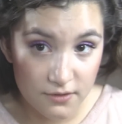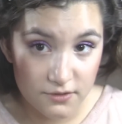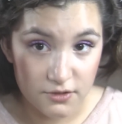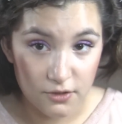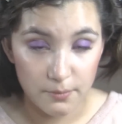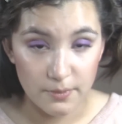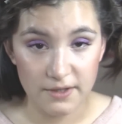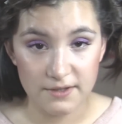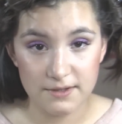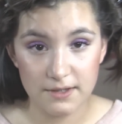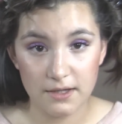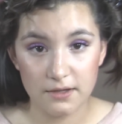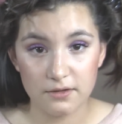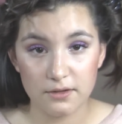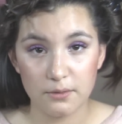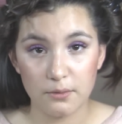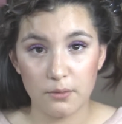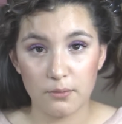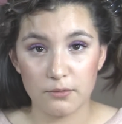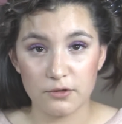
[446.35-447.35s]
So
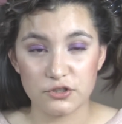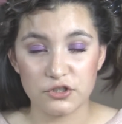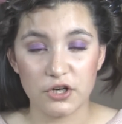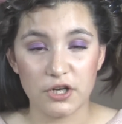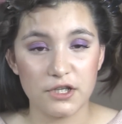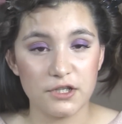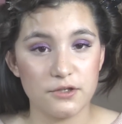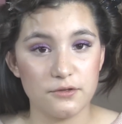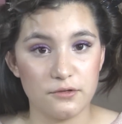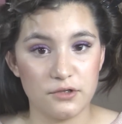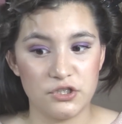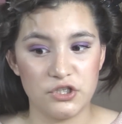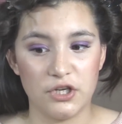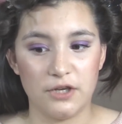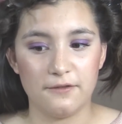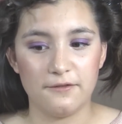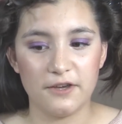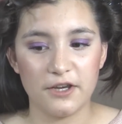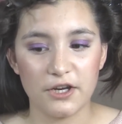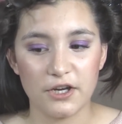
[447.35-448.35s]
basically what we're trying to
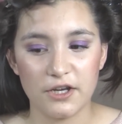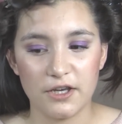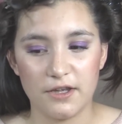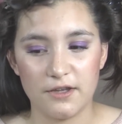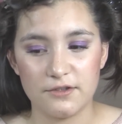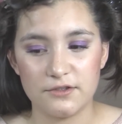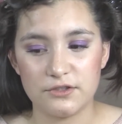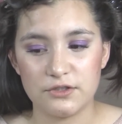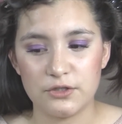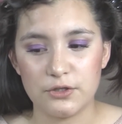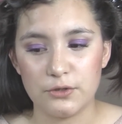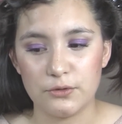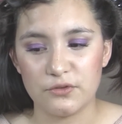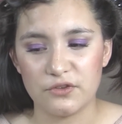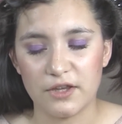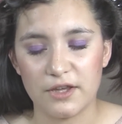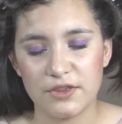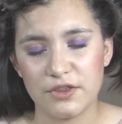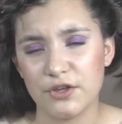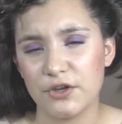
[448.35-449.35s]
achieve here is to
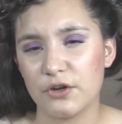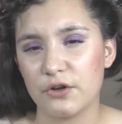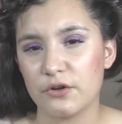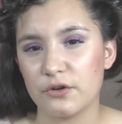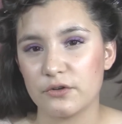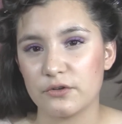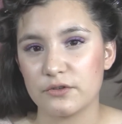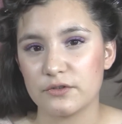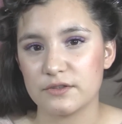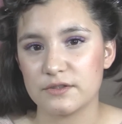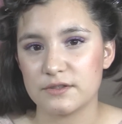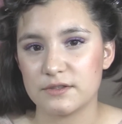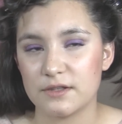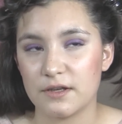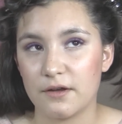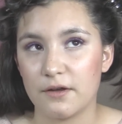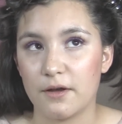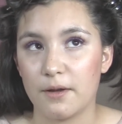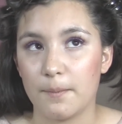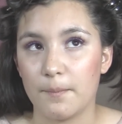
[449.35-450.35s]
let the curls
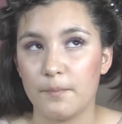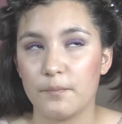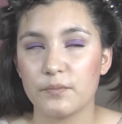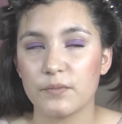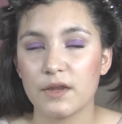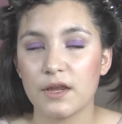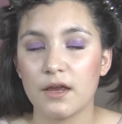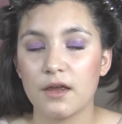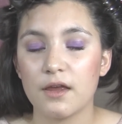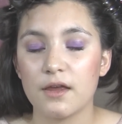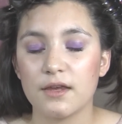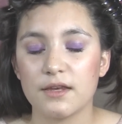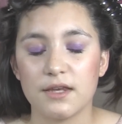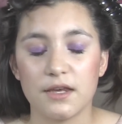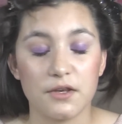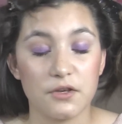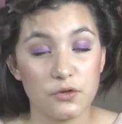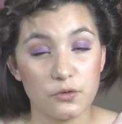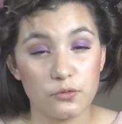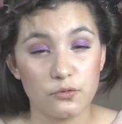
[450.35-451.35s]

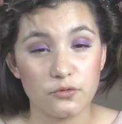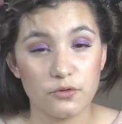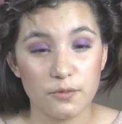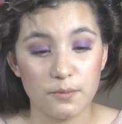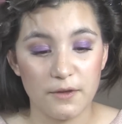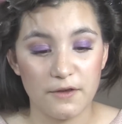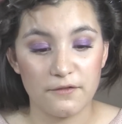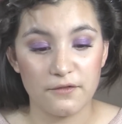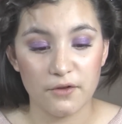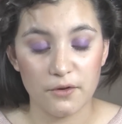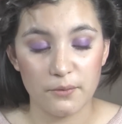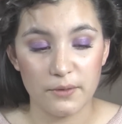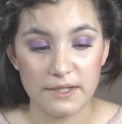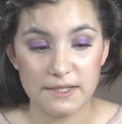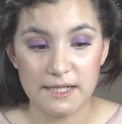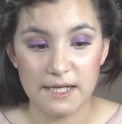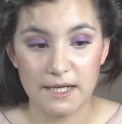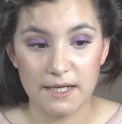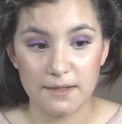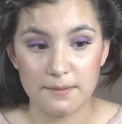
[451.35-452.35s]
get cool before we
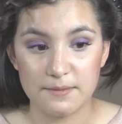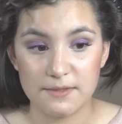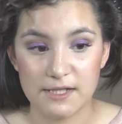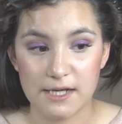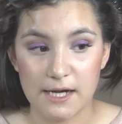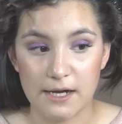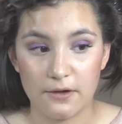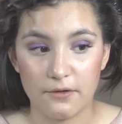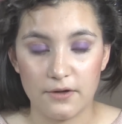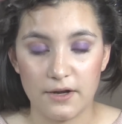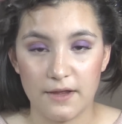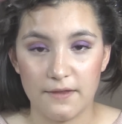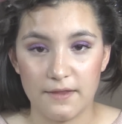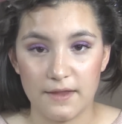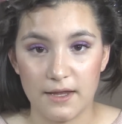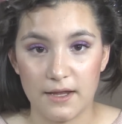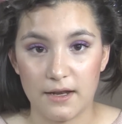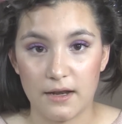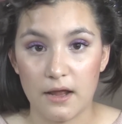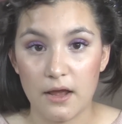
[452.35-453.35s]
take them down,
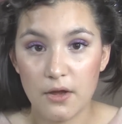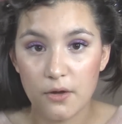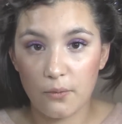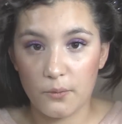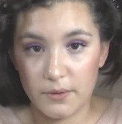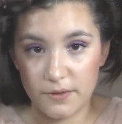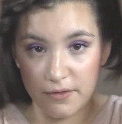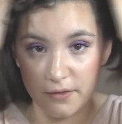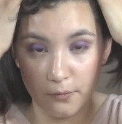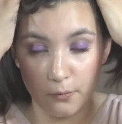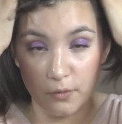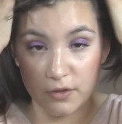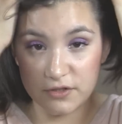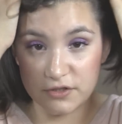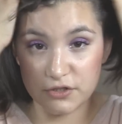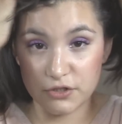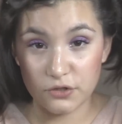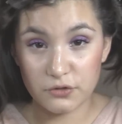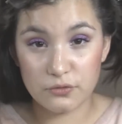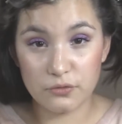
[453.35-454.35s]
and then
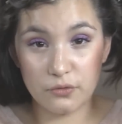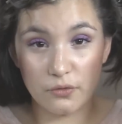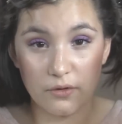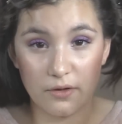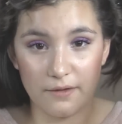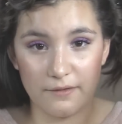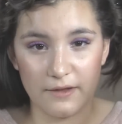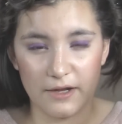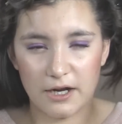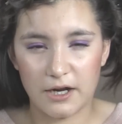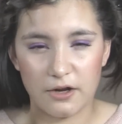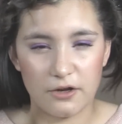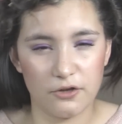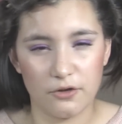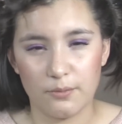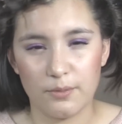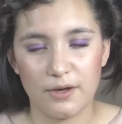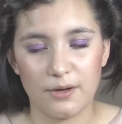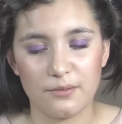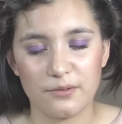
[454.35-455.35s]
once they're cool in the hair,
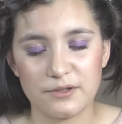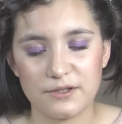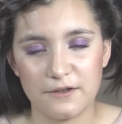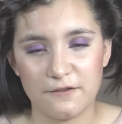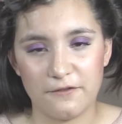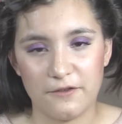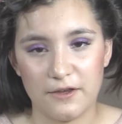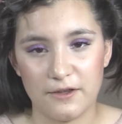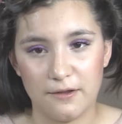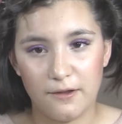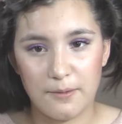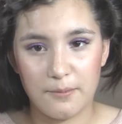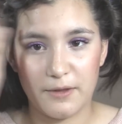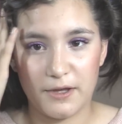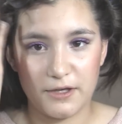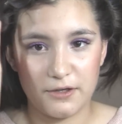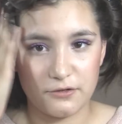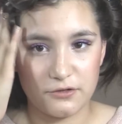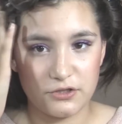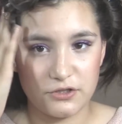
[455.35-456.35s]
you'll be able to feel them.
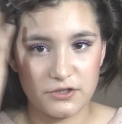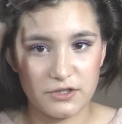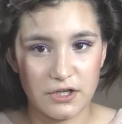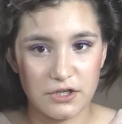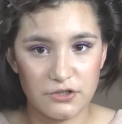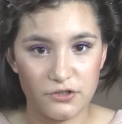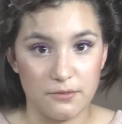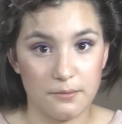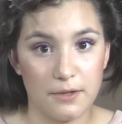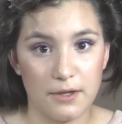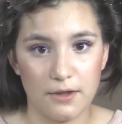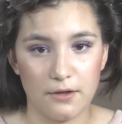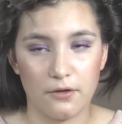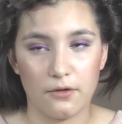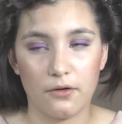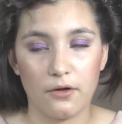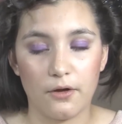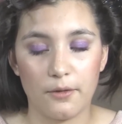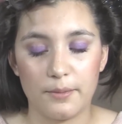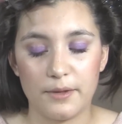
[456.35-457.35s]
Like you'll just touch them and
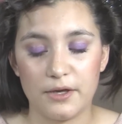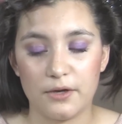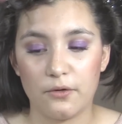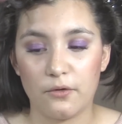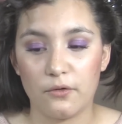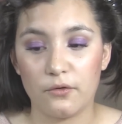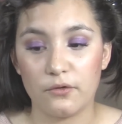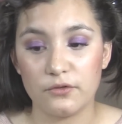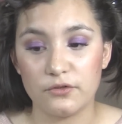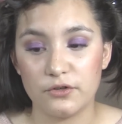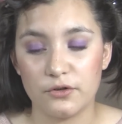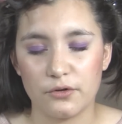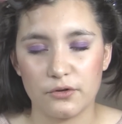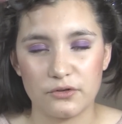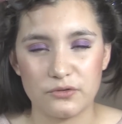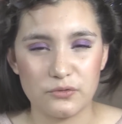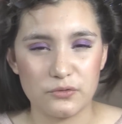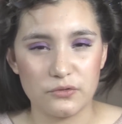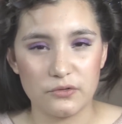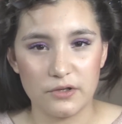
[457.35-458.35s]
they'll all be cold or
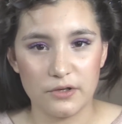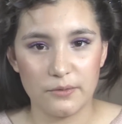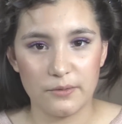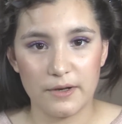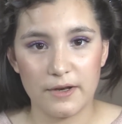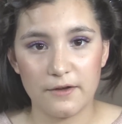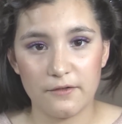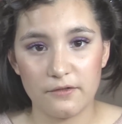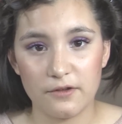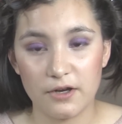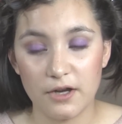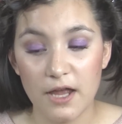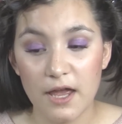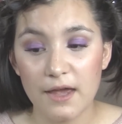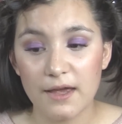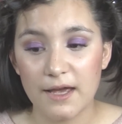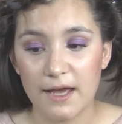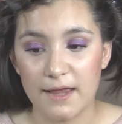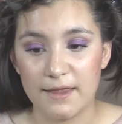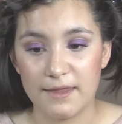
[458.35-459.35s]
cool or whatever,
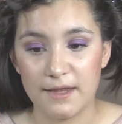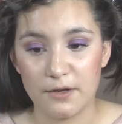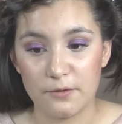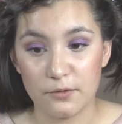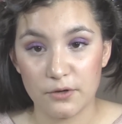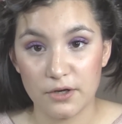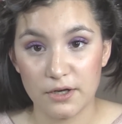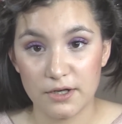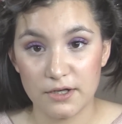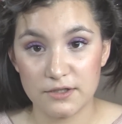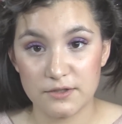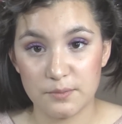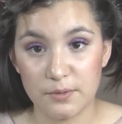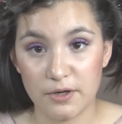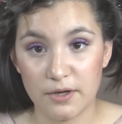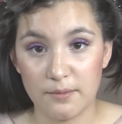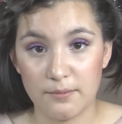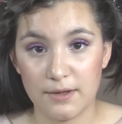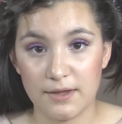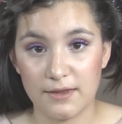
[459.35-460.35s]
and then we're going to
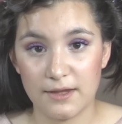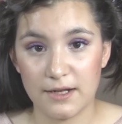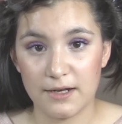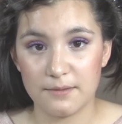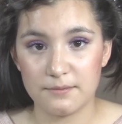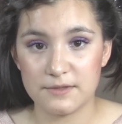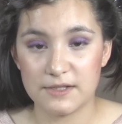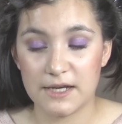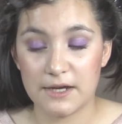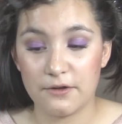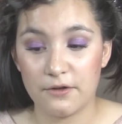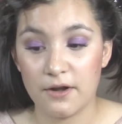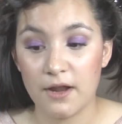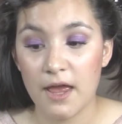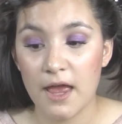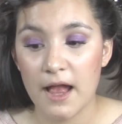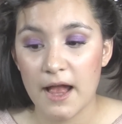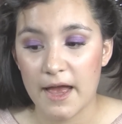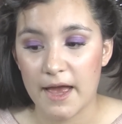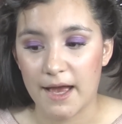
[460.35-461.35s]
spray them and let them down,
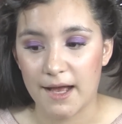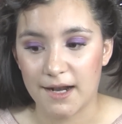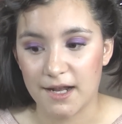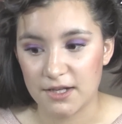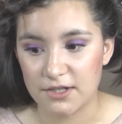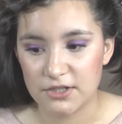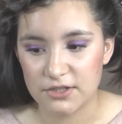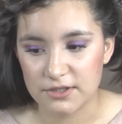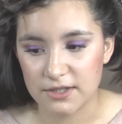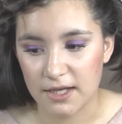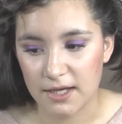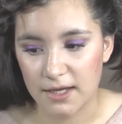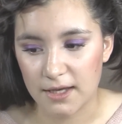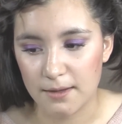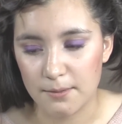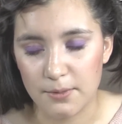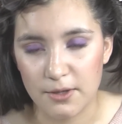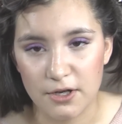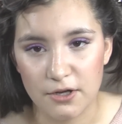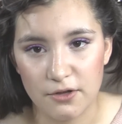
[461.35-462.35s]
and I just like
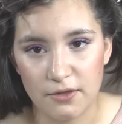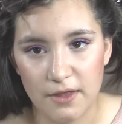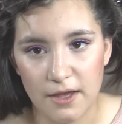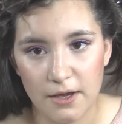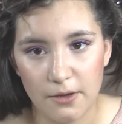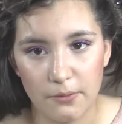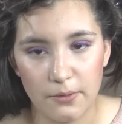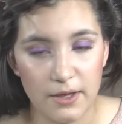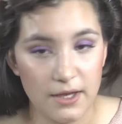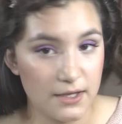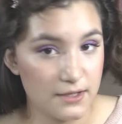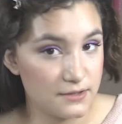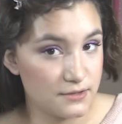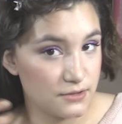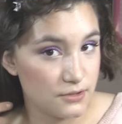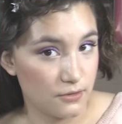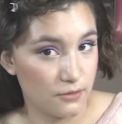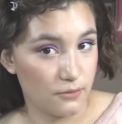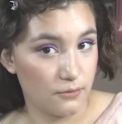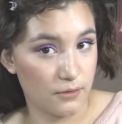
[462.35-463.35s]
it better that way.
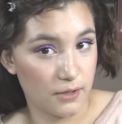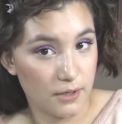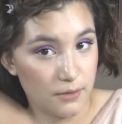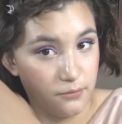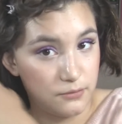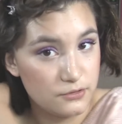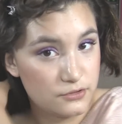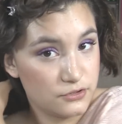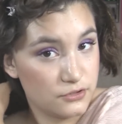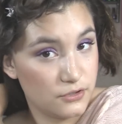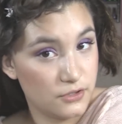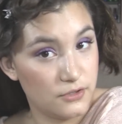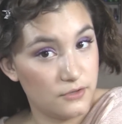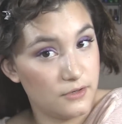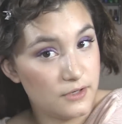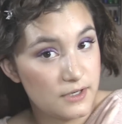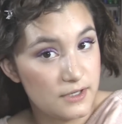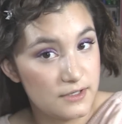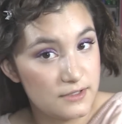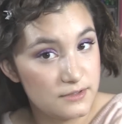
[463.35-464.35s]
So I will show
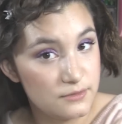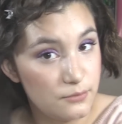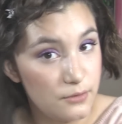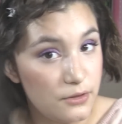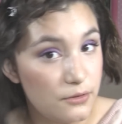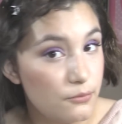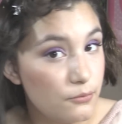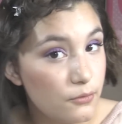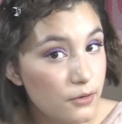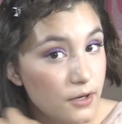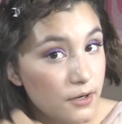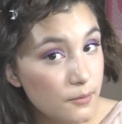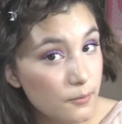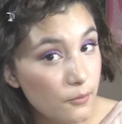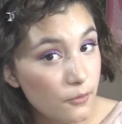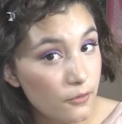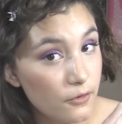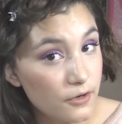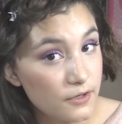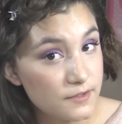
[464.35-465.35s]
you guys with one
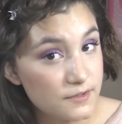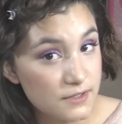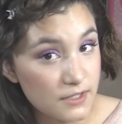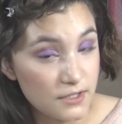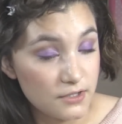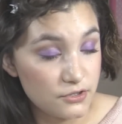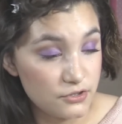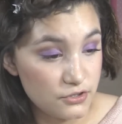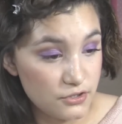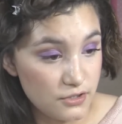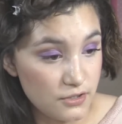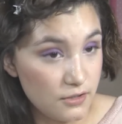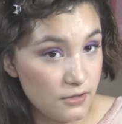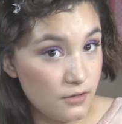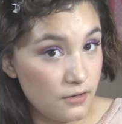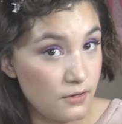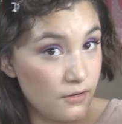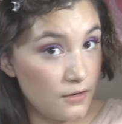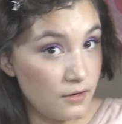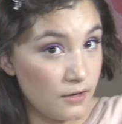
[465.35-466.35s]
more
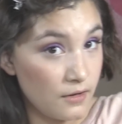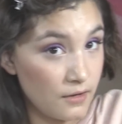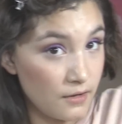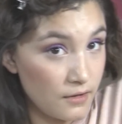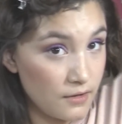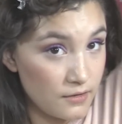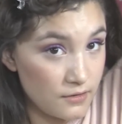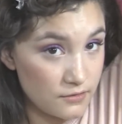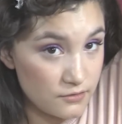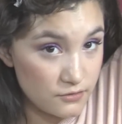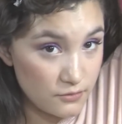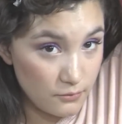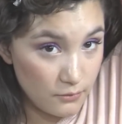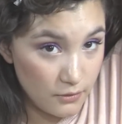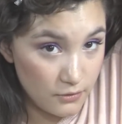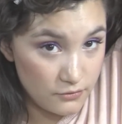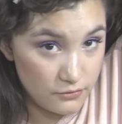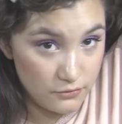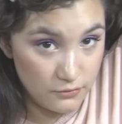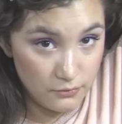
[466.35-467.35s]
section. So
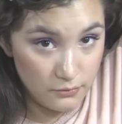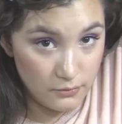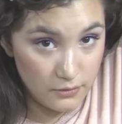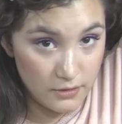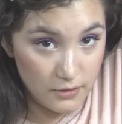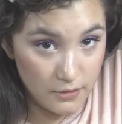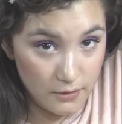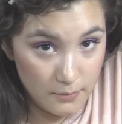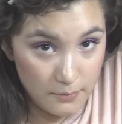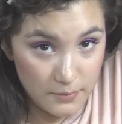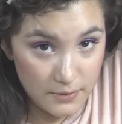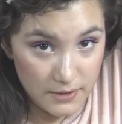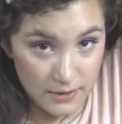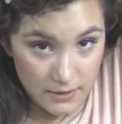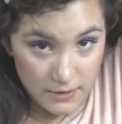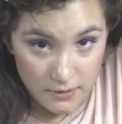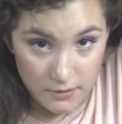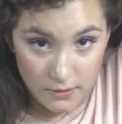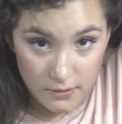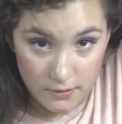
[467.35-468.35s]
I'll do one up
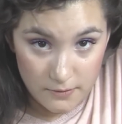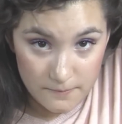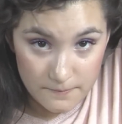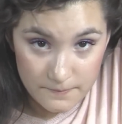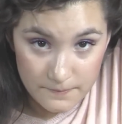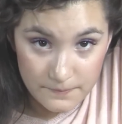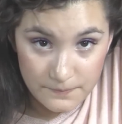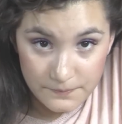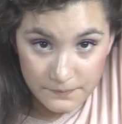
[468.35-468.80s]
here.